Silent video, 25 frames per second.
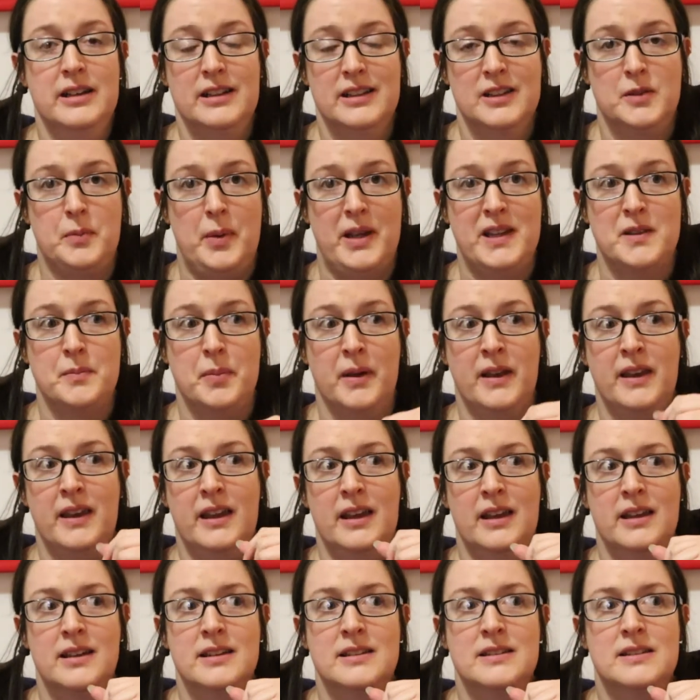space button
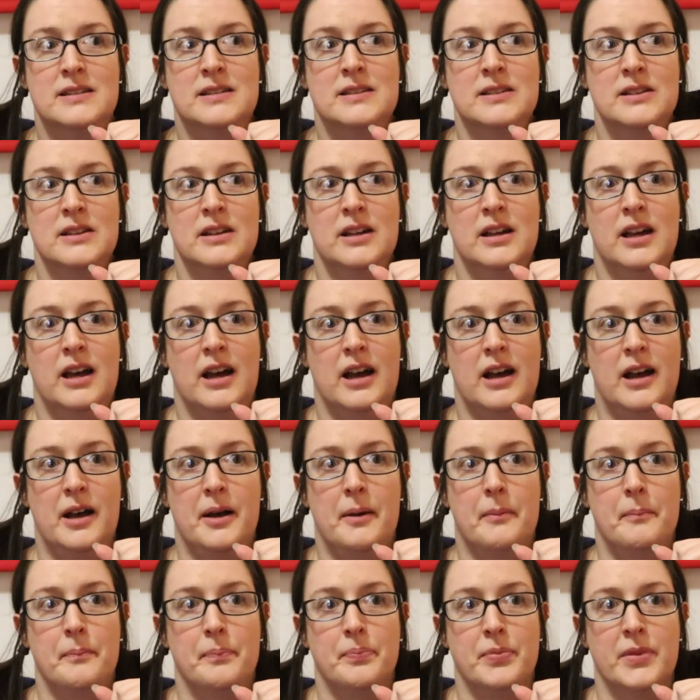ears.
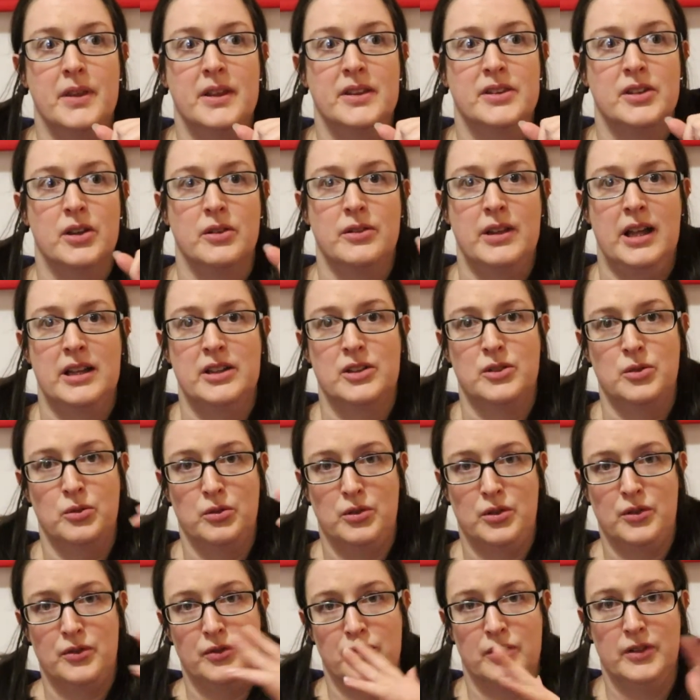So that
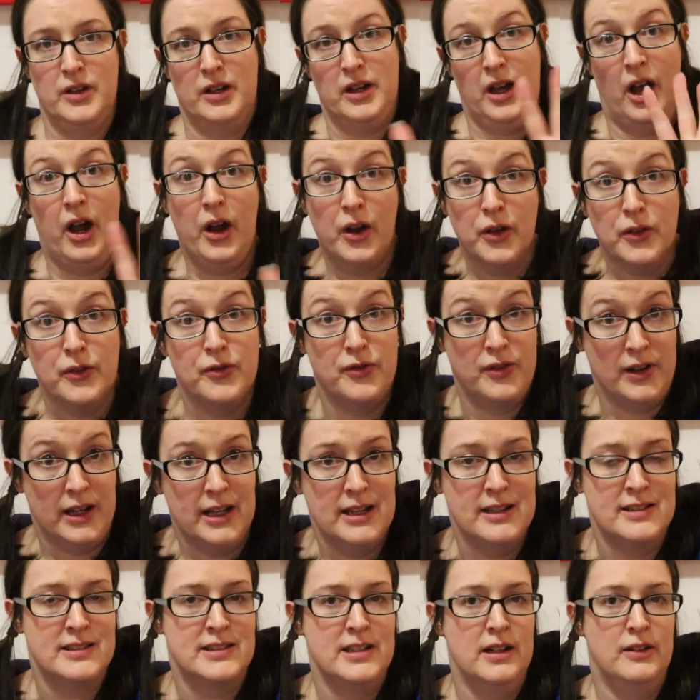sort of
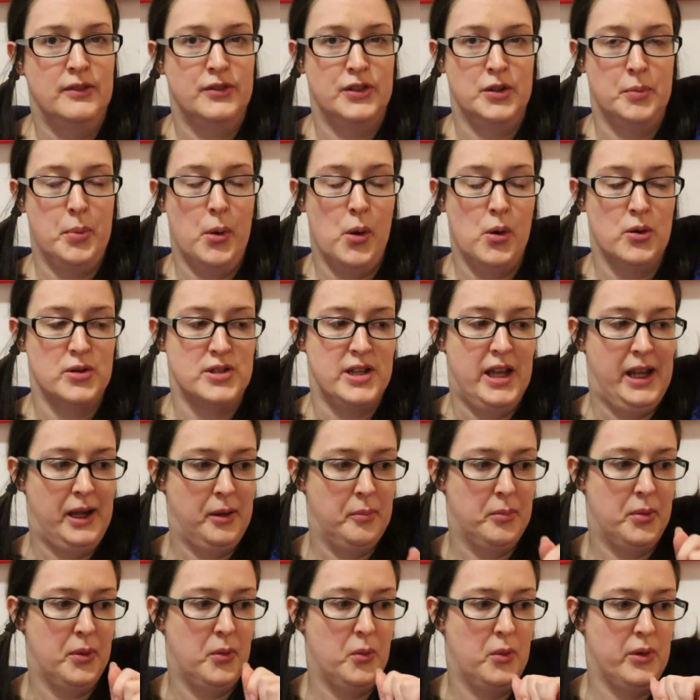hopefully is
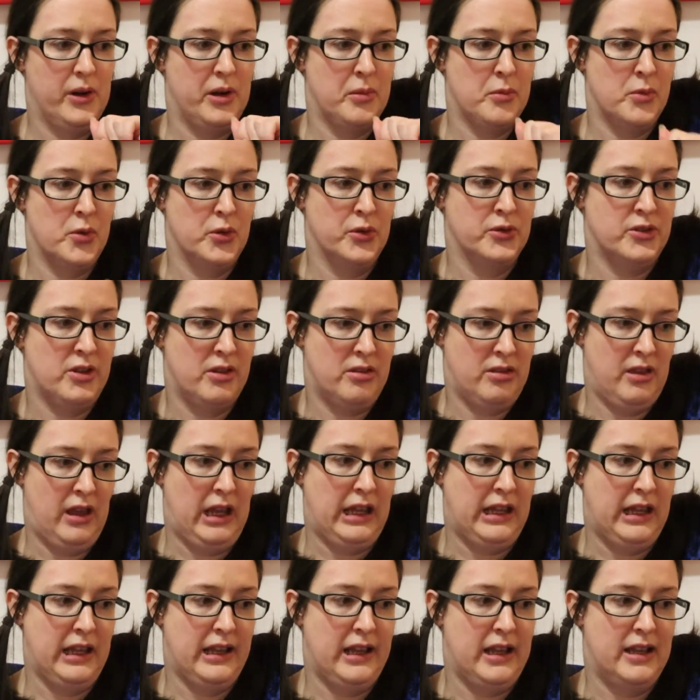self-supporting. But what I'm also
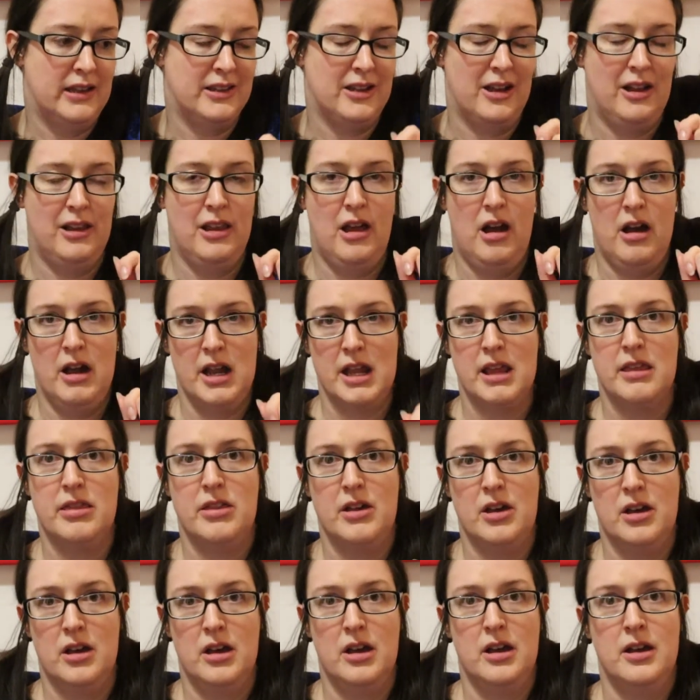thinking is I'll
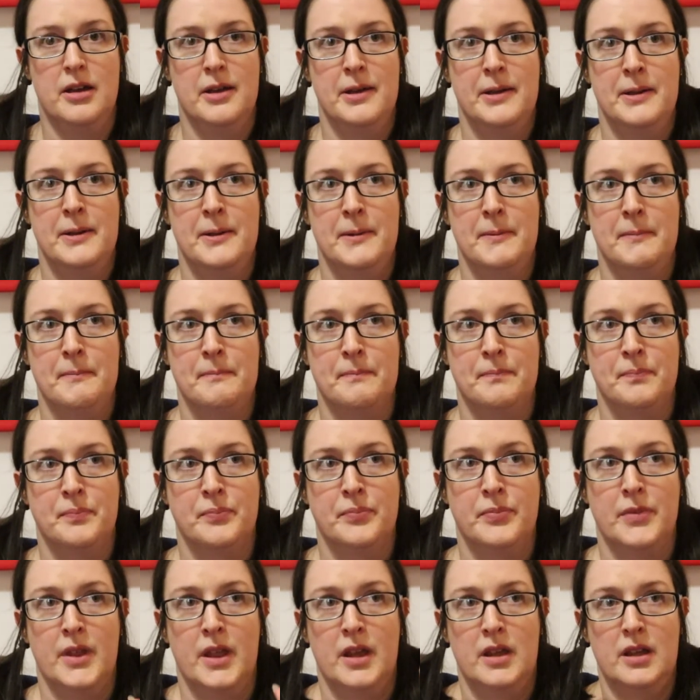either
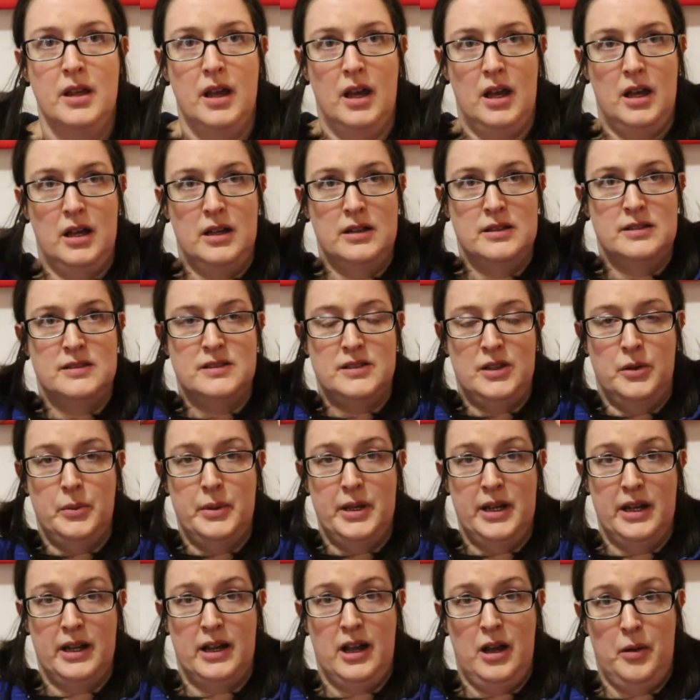sew
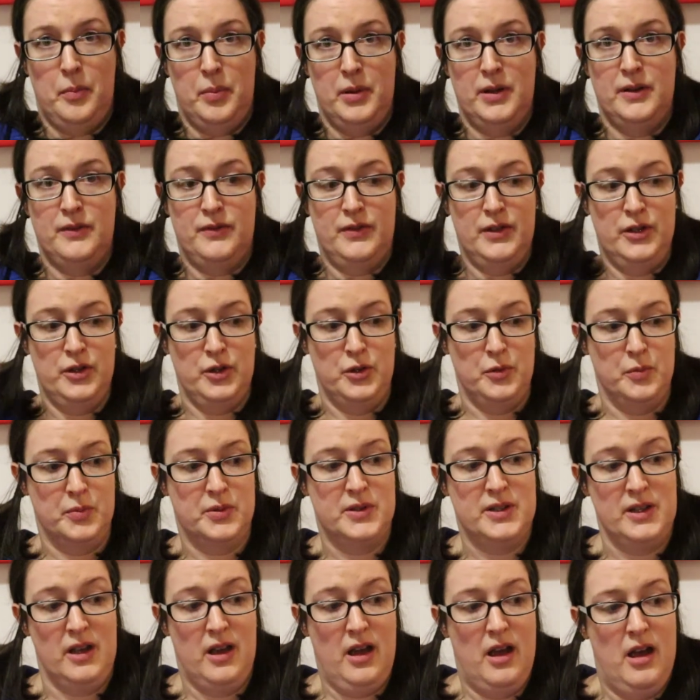in a couple of
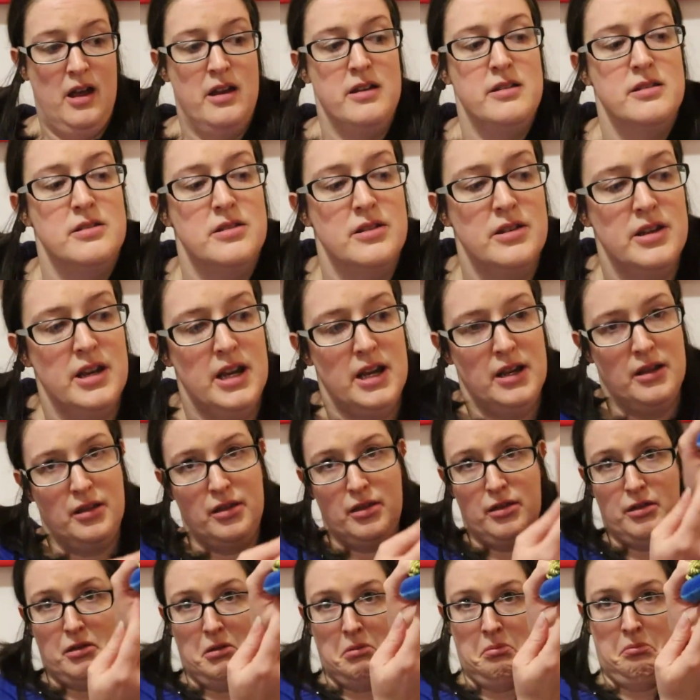loops
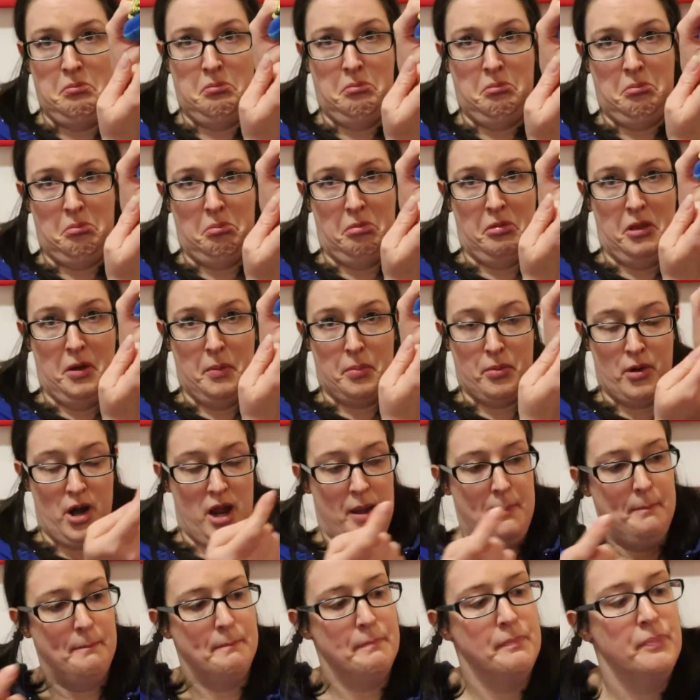underneath the
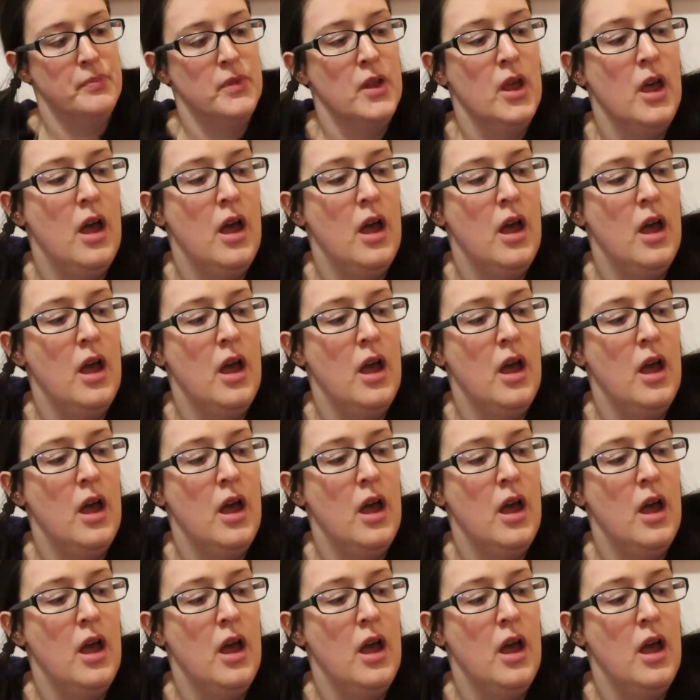brim,